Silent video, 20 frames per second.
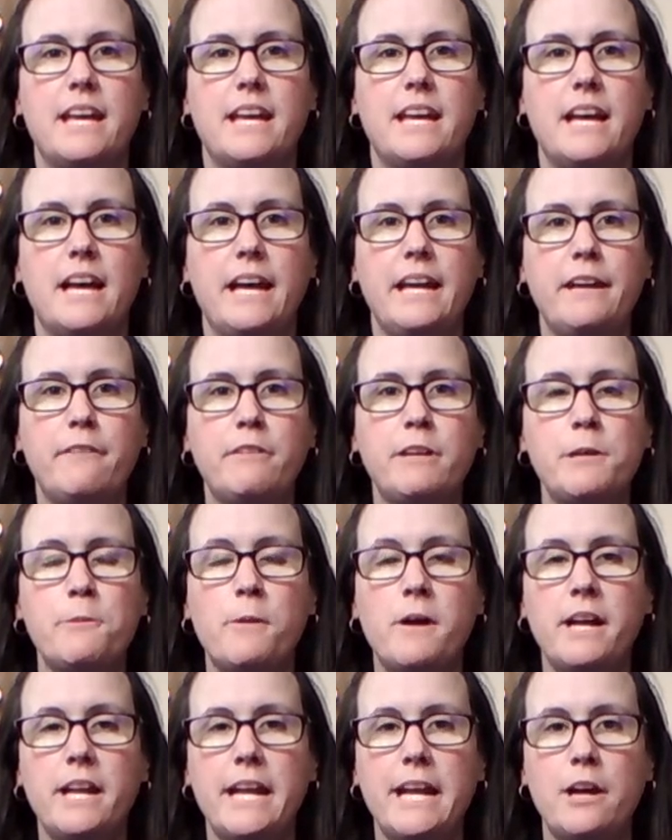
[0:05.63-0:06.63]
Hi
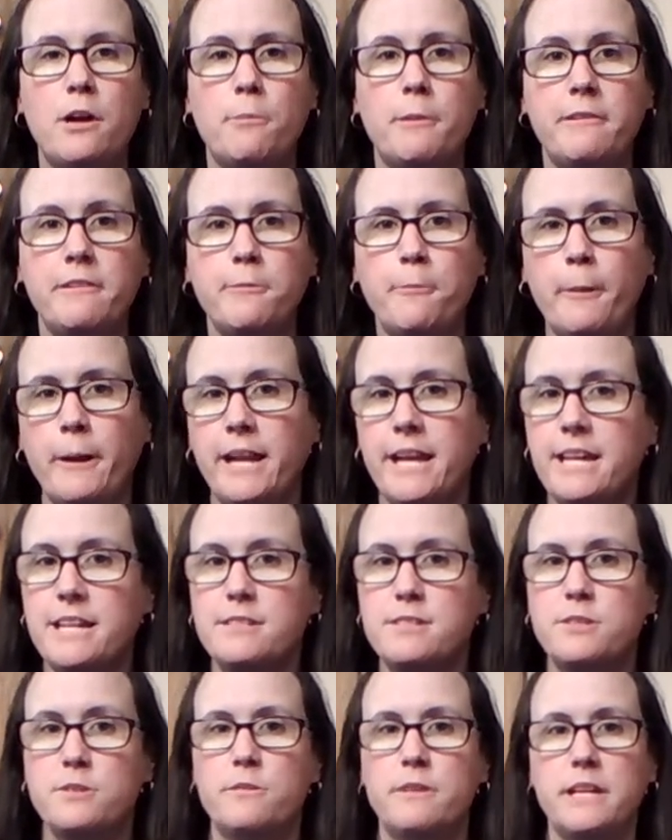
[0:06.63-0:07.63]
everyone, I hope everybody
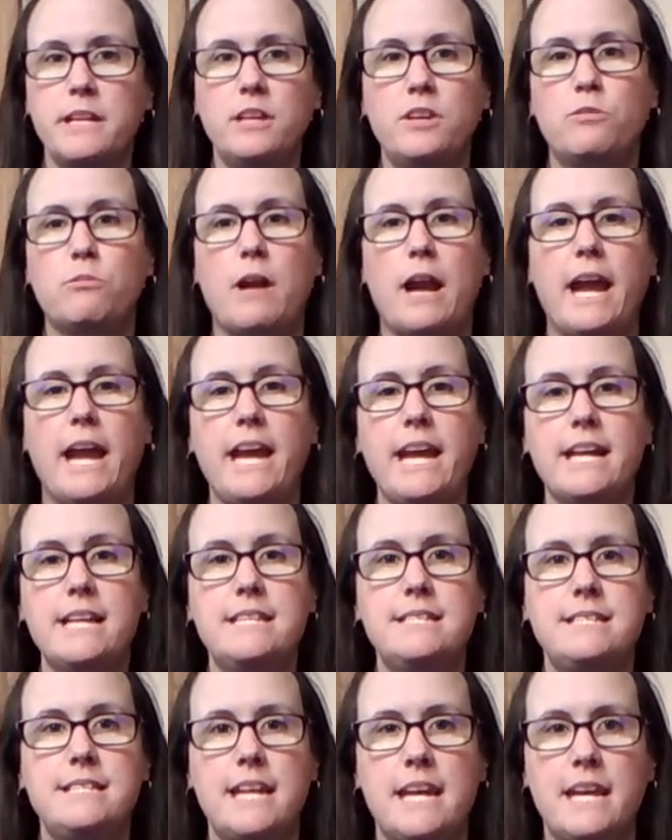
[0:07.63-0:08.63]
is doing great
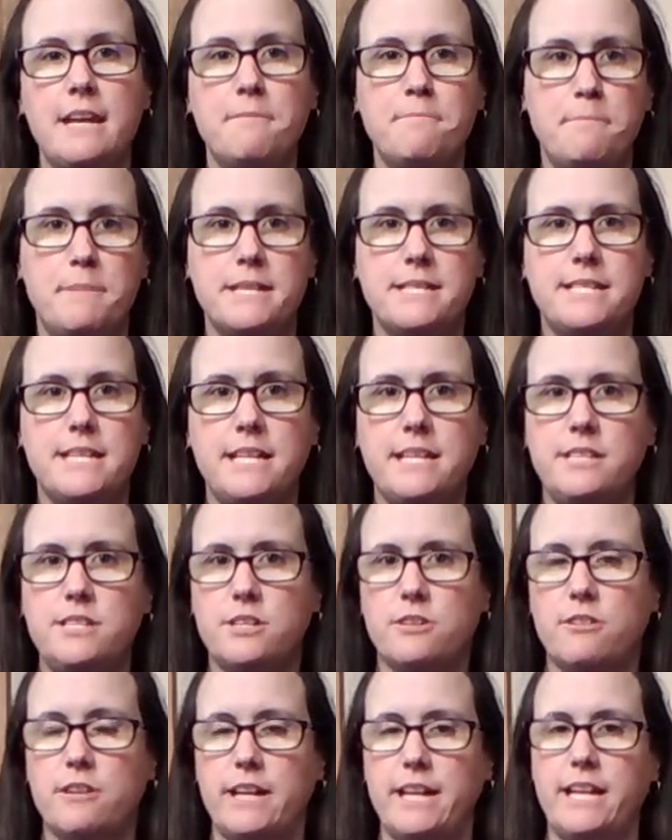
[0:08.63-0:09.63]
and staying busy
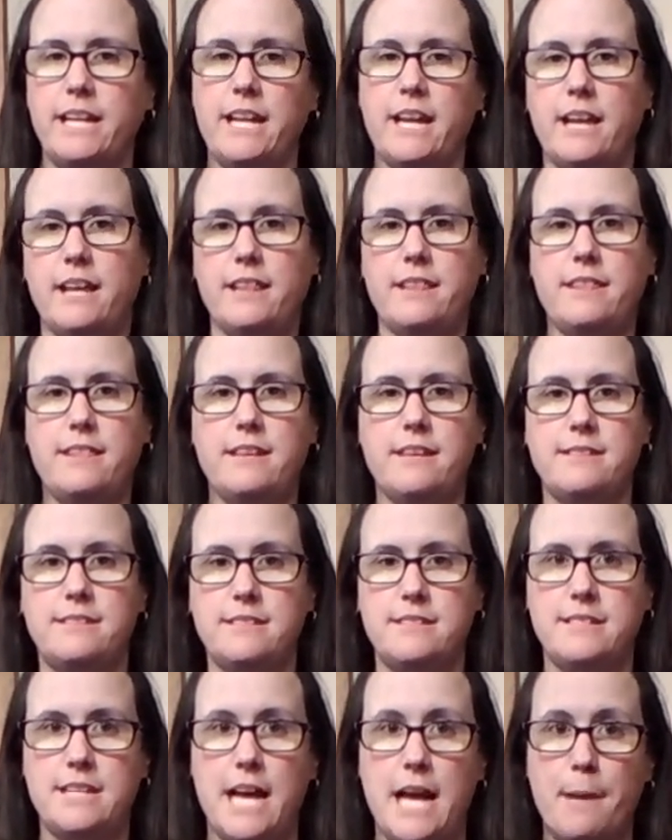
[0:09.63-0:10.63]
during
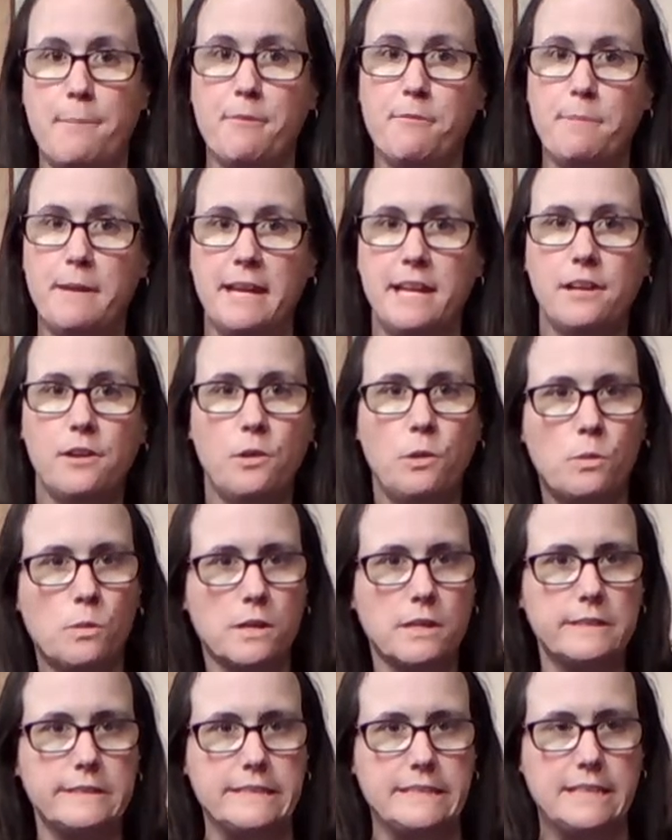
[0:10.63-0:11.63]
this time of being
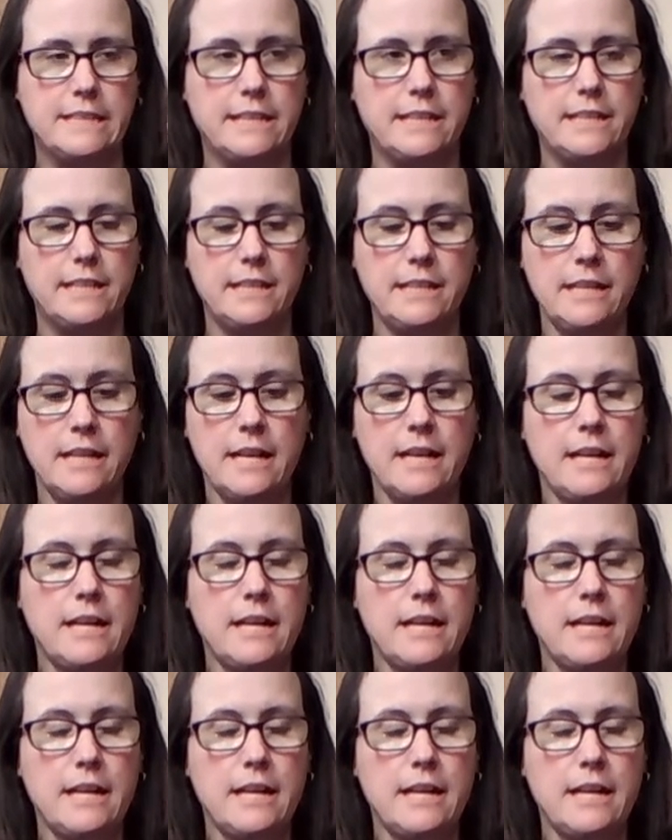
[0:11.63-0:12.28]
quarantined.